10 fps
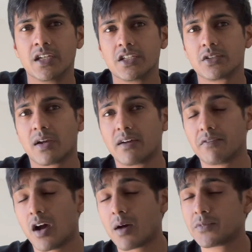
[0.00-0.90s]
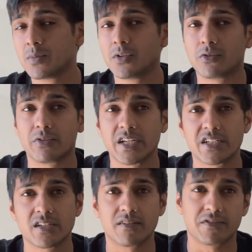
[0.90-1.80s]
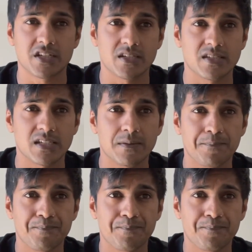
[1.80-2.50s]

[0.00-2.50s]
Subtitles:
to have optimal range and efficiency.